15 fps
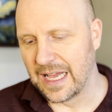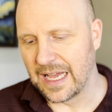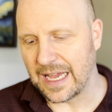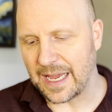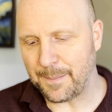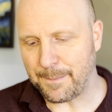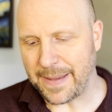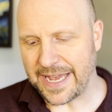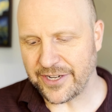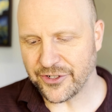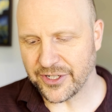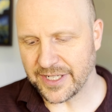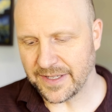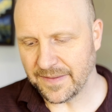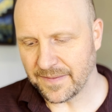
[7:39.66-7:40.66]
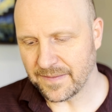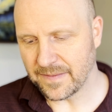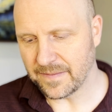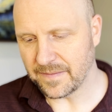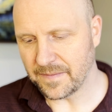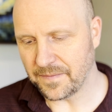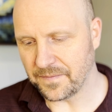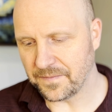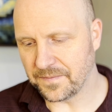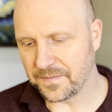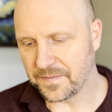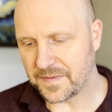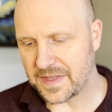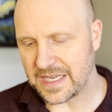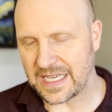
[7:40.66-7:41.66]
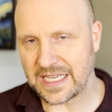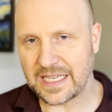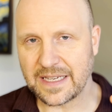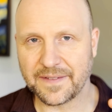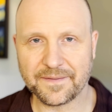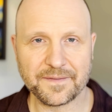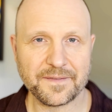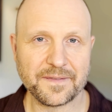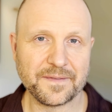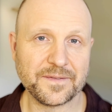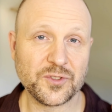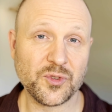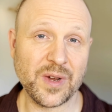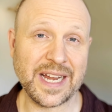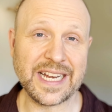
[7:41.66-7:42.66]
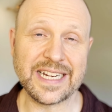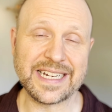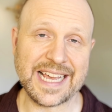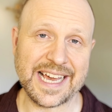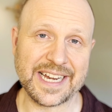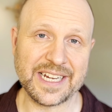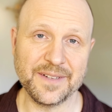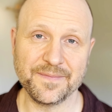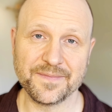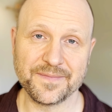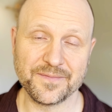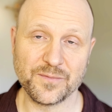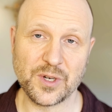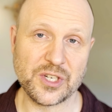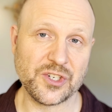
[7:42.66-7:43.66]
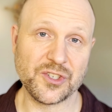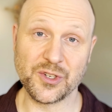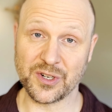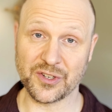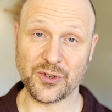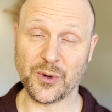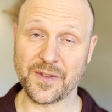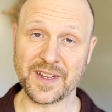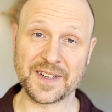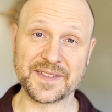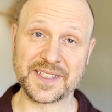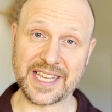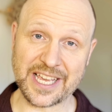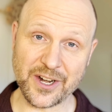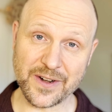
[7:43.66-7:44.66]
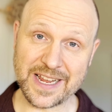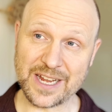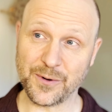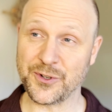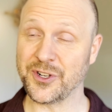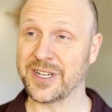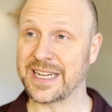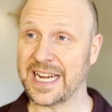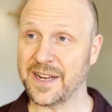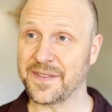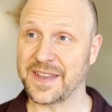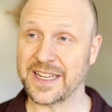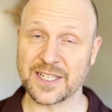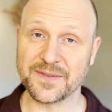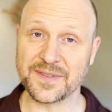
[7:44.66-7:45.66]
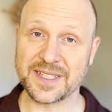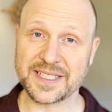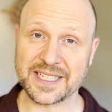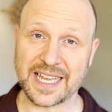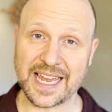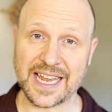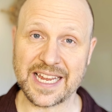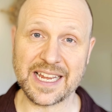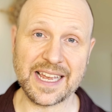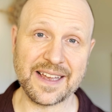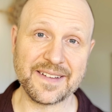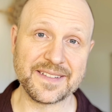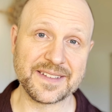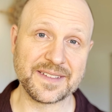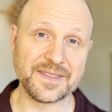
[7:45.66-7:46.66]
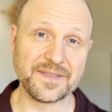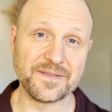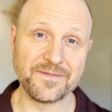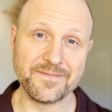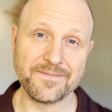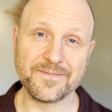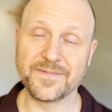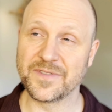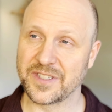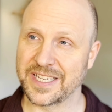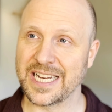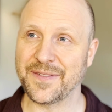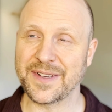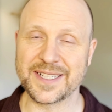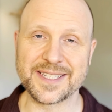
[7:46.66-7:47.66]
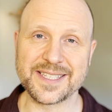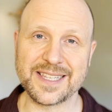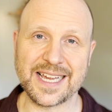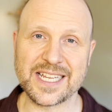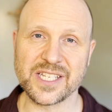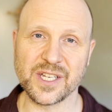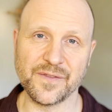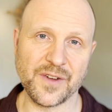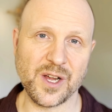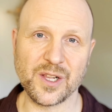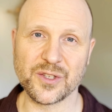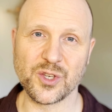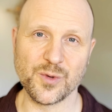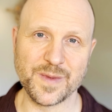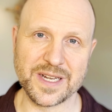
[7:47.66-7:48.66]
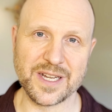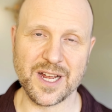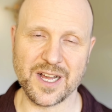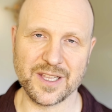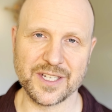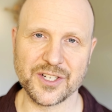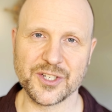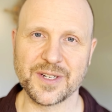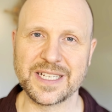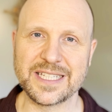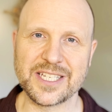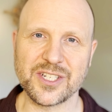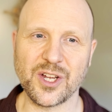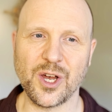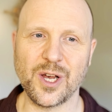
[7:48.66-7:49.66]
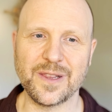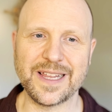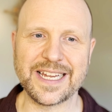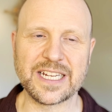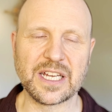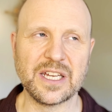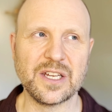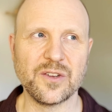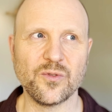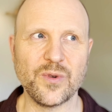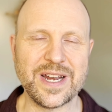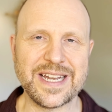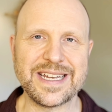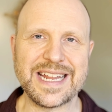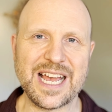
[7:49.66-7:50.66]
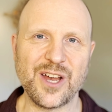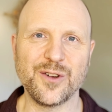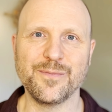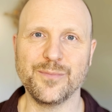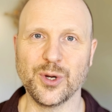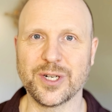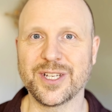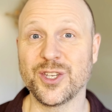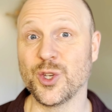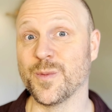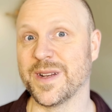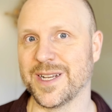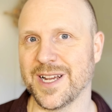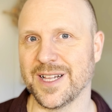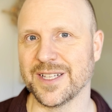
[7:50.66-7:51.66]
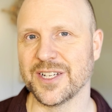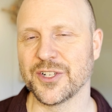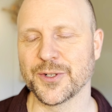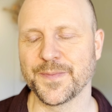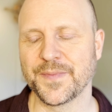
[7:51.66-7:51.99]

Imagine the training data, which you can sort of think of as the internet, which you can kind of think of as a significant slice of all human knowledge, at least all like written down book human knowledge.